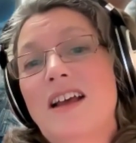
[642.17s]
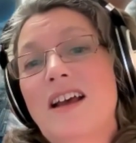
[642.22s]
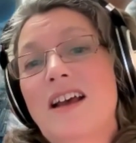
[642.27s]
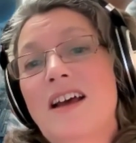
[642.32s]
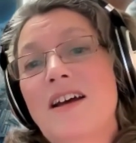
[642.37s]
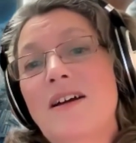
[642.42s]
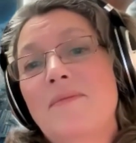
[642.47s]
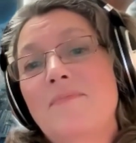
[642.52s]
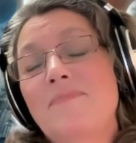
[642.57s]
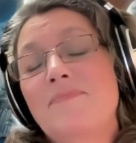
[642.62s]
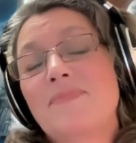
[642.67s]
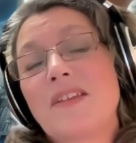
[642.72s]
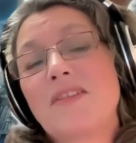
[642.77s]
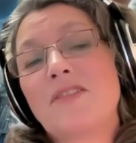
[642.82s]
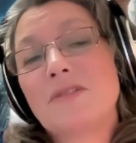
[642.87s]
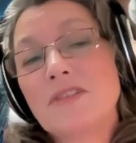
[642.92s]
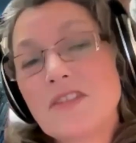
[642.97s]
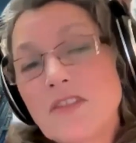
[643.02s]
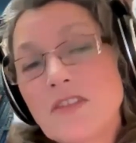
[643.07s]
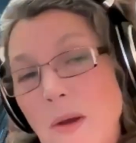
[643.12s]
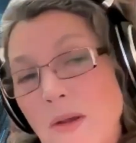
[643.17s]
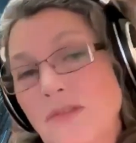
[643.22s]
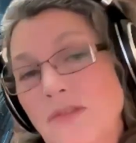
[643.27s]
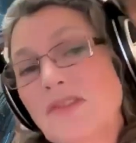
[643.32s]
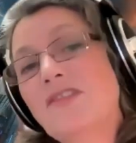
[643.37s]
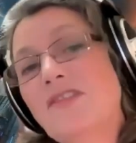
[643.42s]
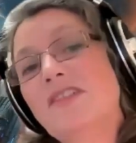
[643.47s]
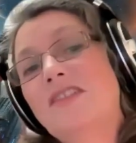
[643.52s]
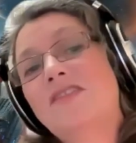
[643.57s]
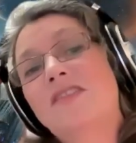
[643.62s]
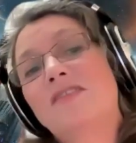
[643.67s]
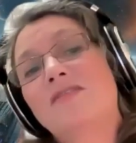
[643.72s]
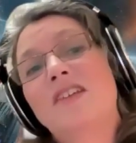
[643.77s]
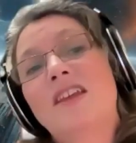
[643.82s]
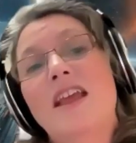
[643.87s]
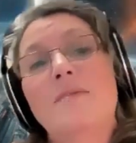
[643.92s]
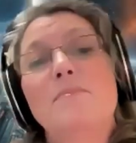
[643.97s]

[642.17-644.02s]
um, the responses of the